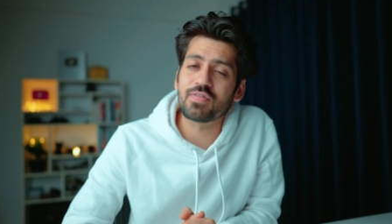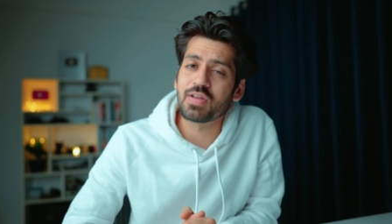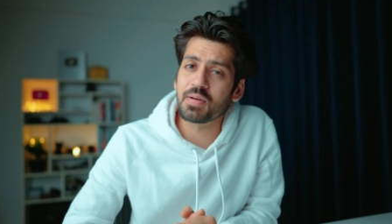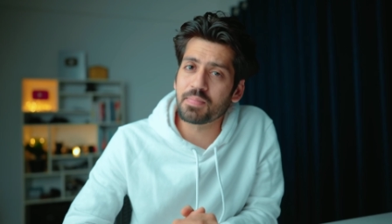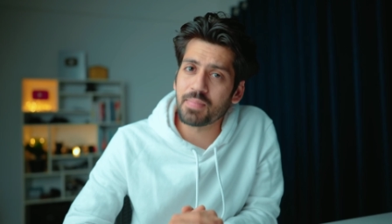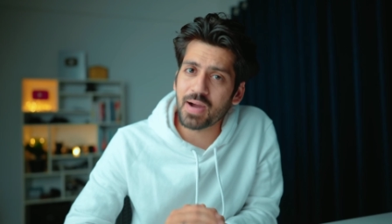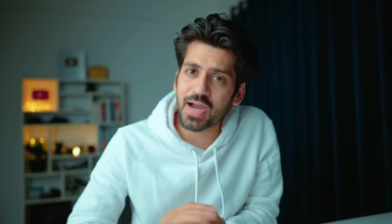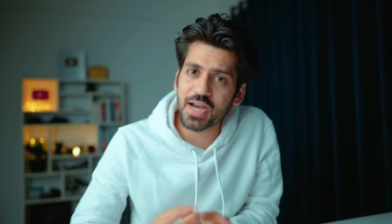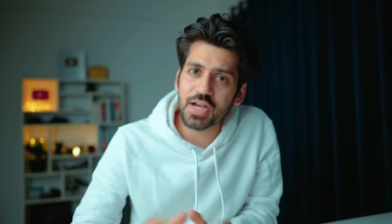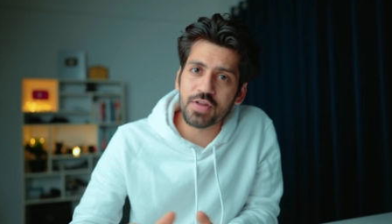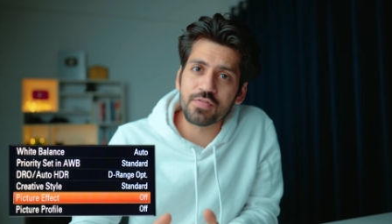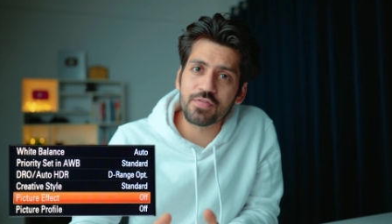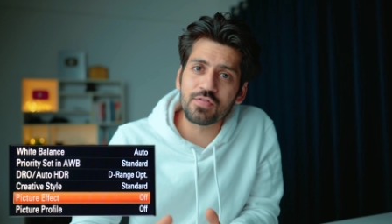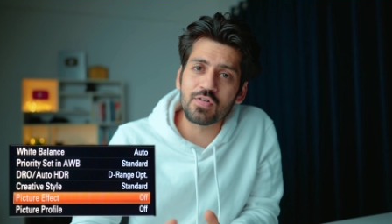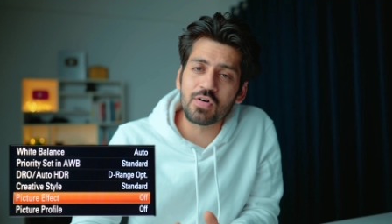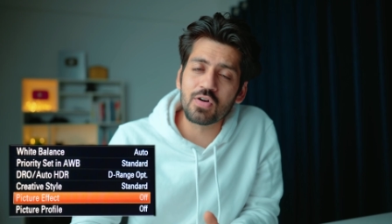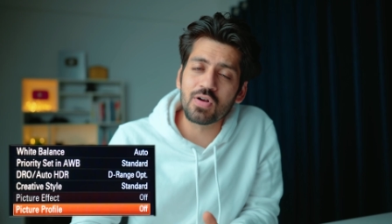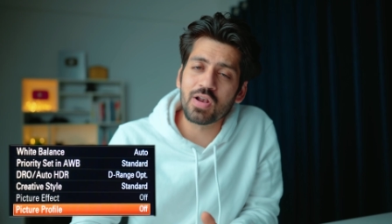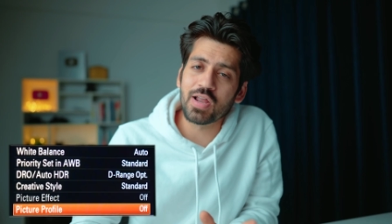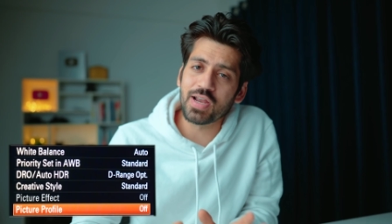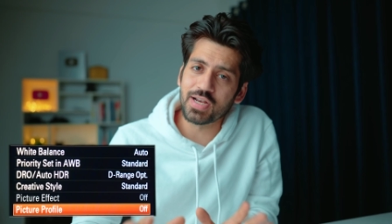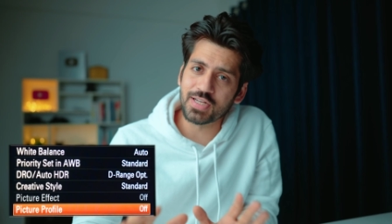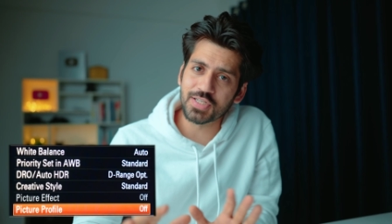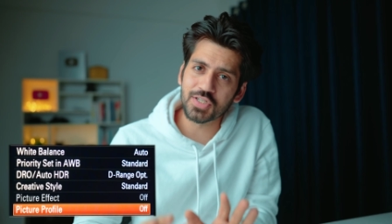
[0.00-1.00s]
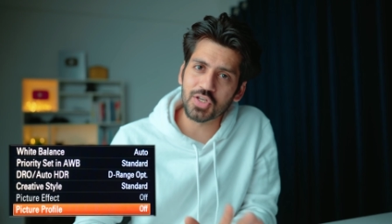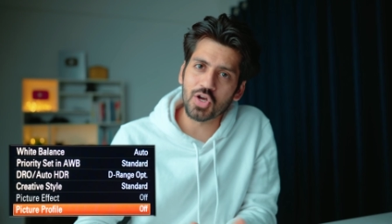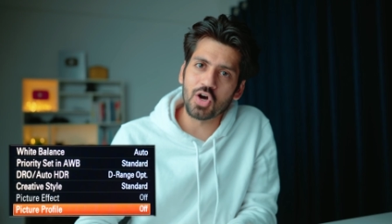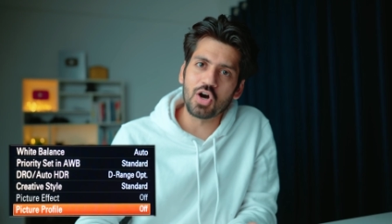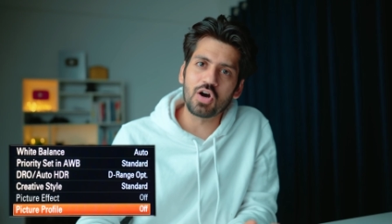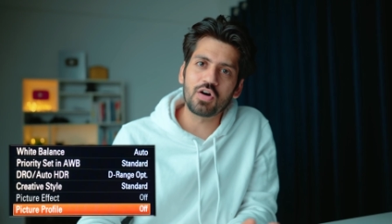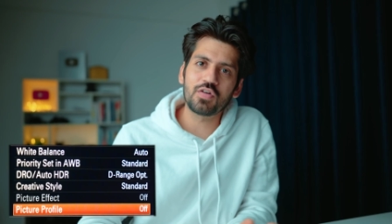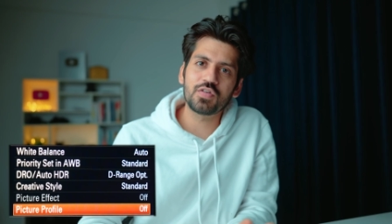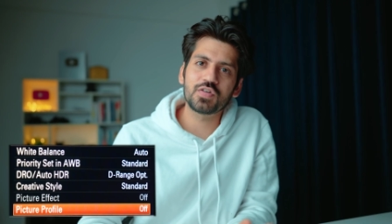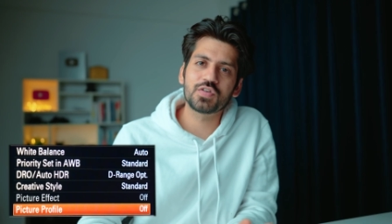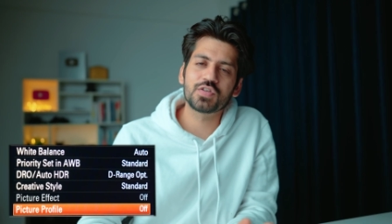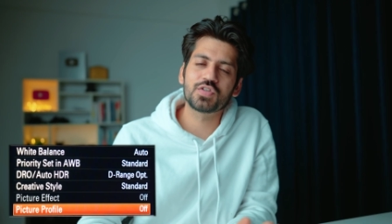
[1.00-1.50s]
Well, by default it's
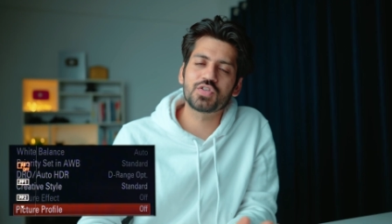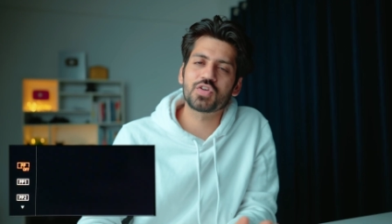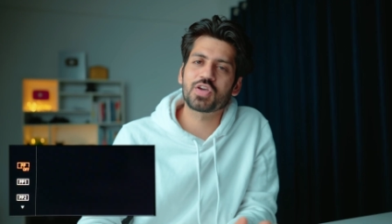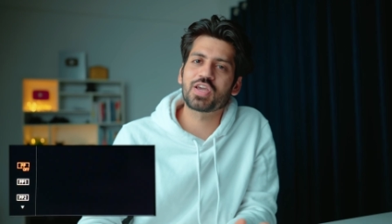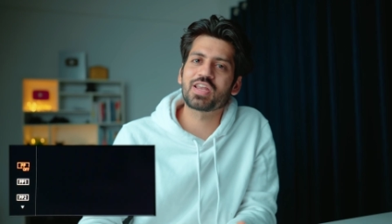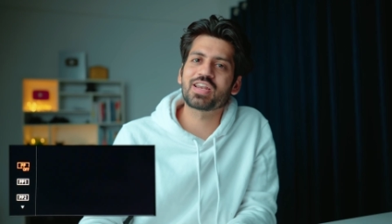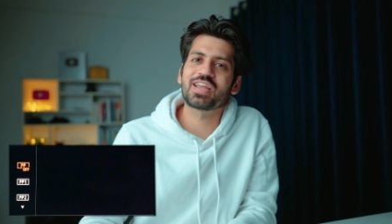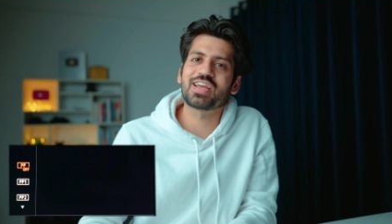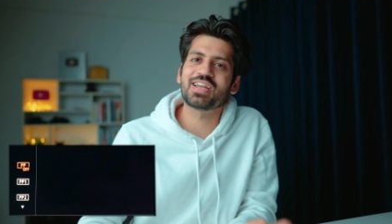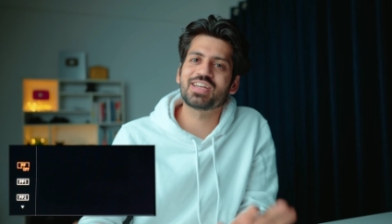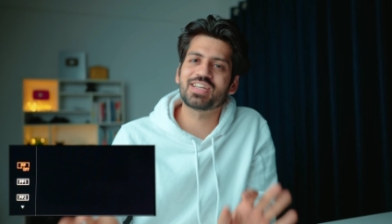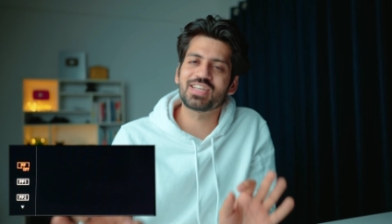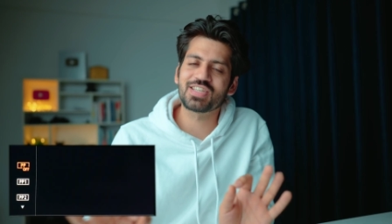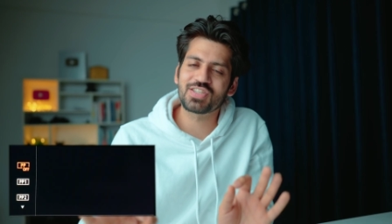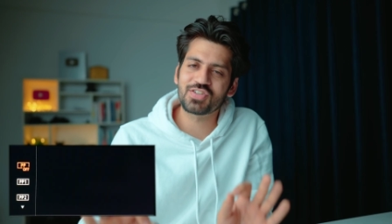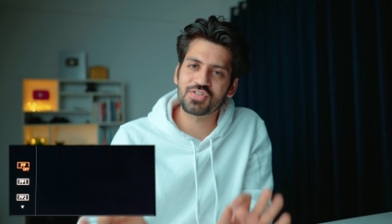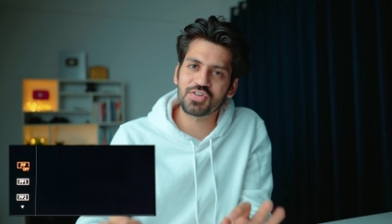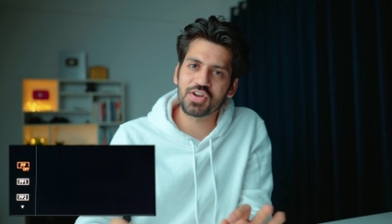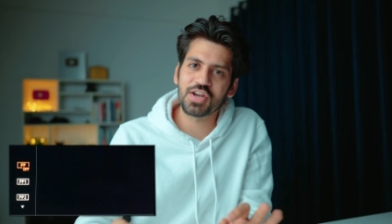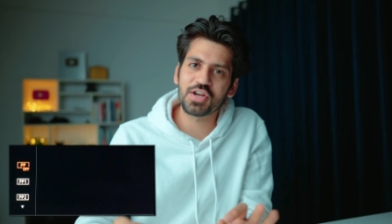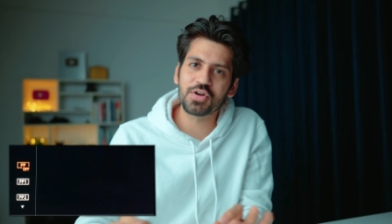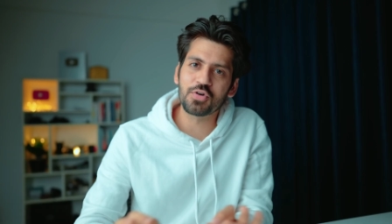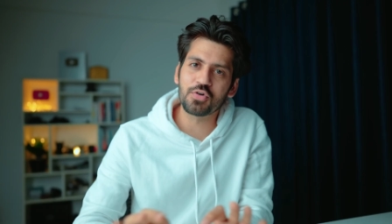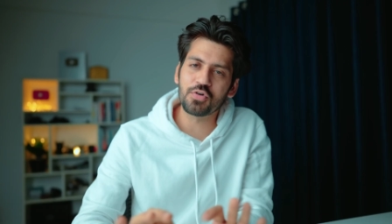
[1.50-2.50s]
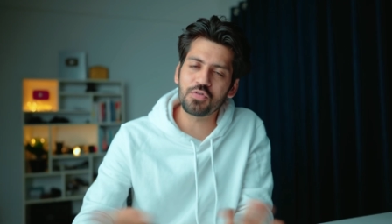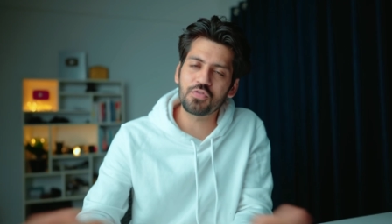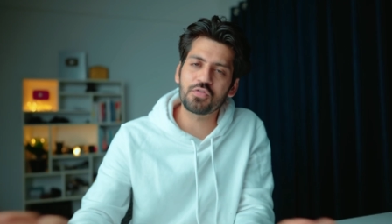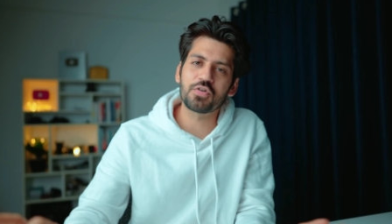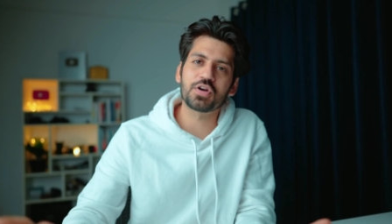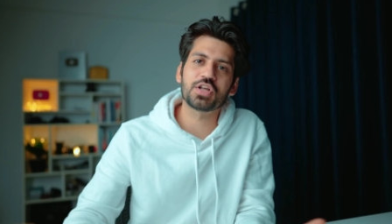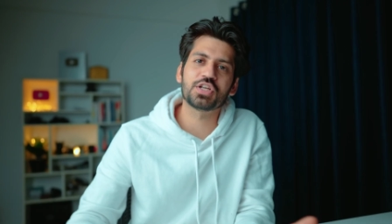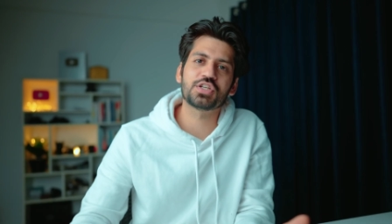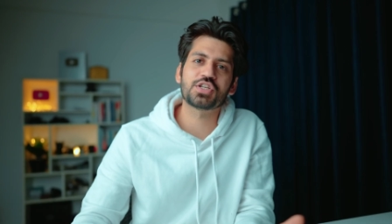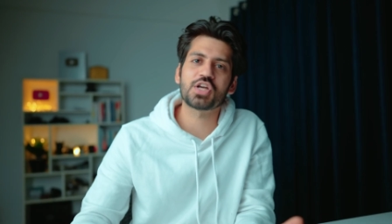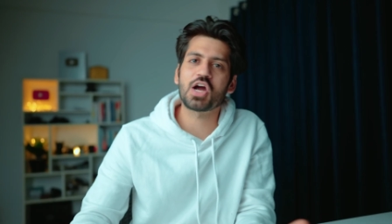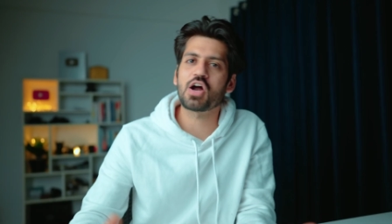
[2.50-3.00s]
off, so you can get straight good
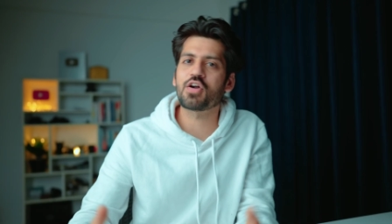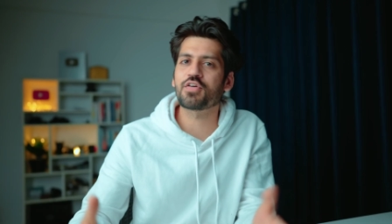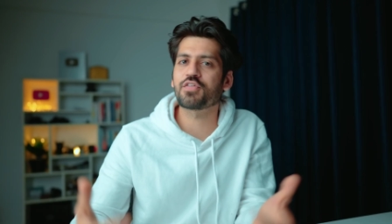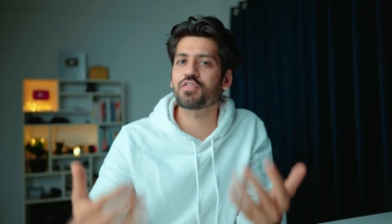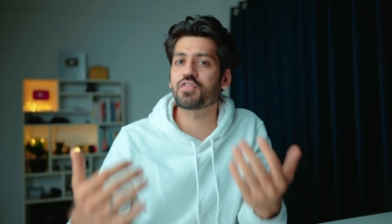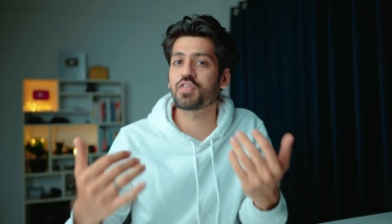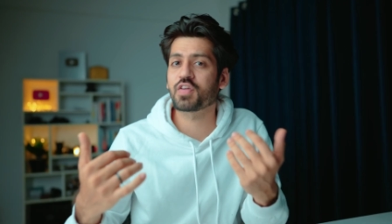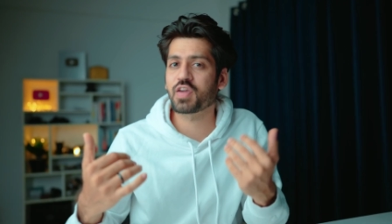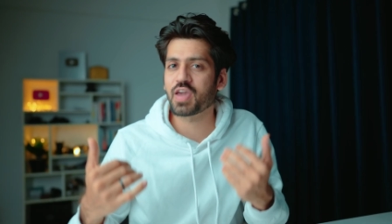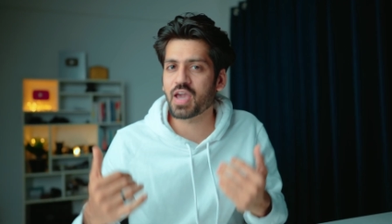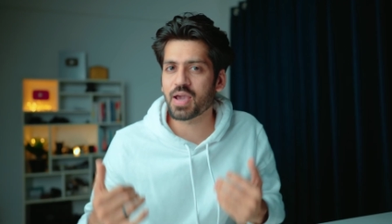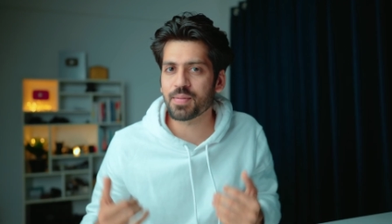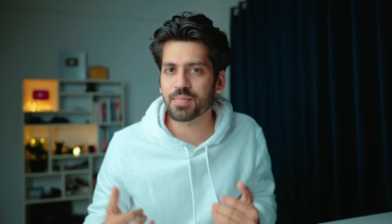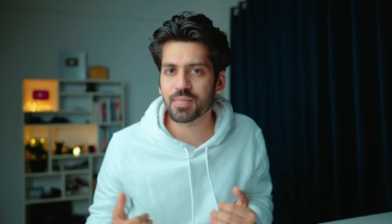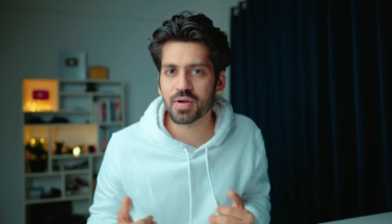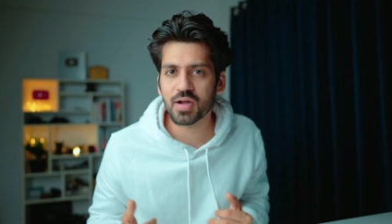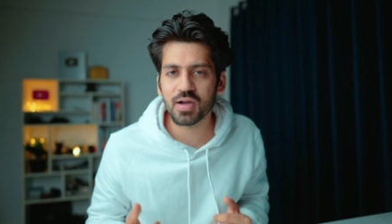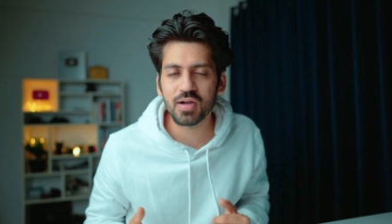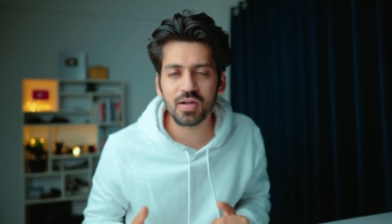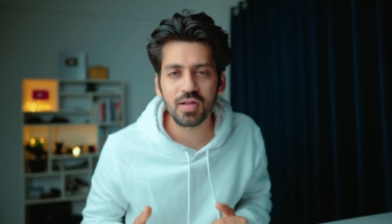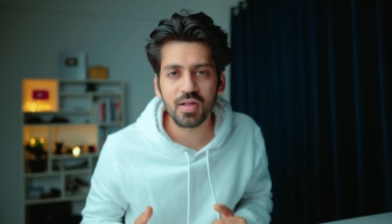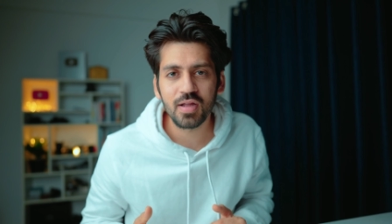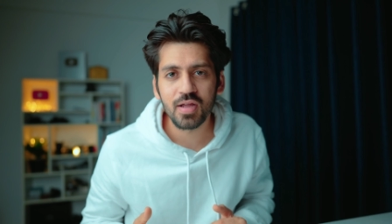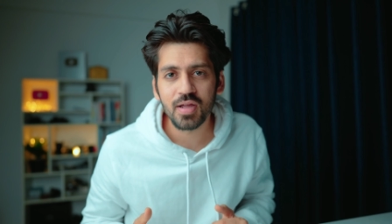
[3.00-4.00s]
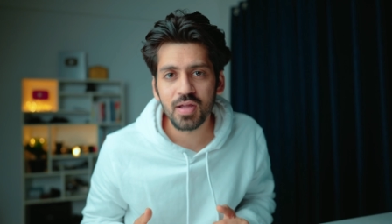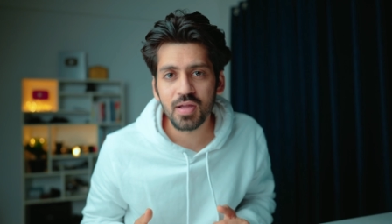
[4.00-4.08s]
footage out of the camera.